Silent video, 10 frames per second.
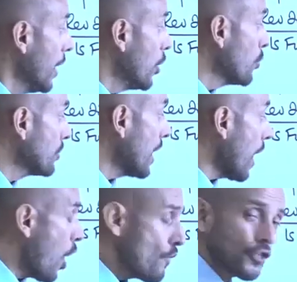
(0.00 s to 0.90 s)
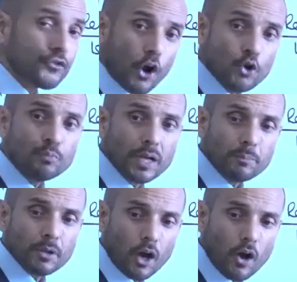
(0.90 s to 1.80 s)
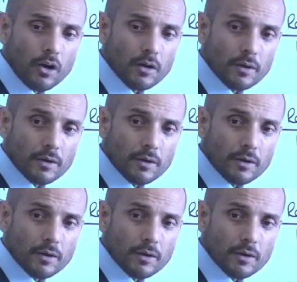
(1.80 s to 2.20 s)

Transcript: who the overthrown people are,